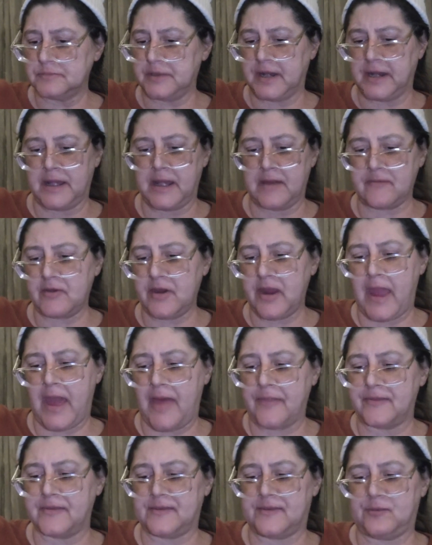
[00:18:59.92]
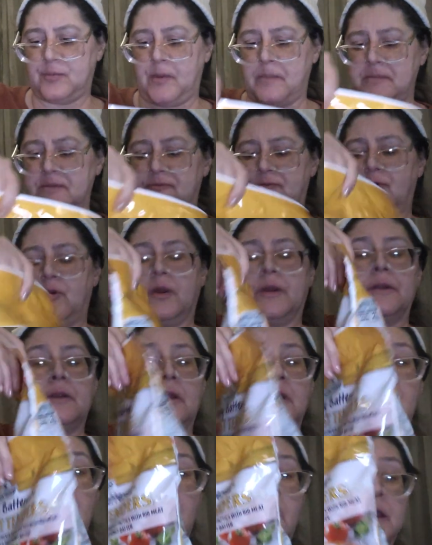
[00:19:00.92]
but I never had this one before.
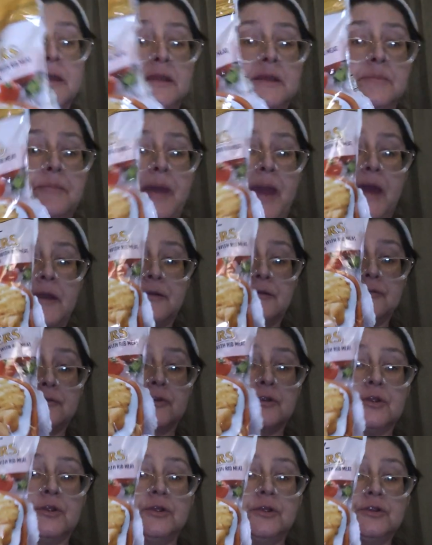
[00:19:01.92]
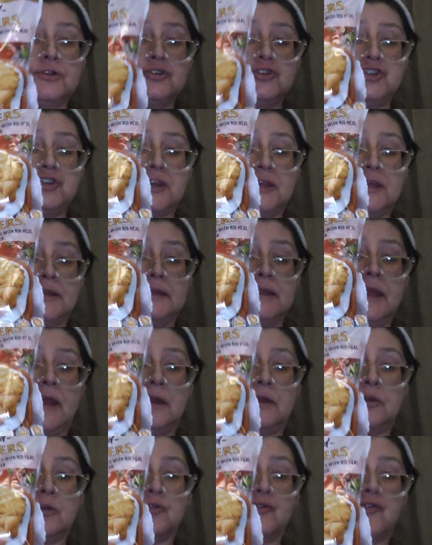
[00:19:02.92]
Honey battered chicken
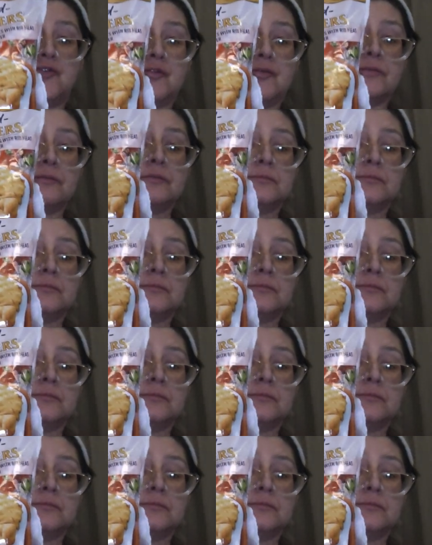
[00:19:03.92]
tenders,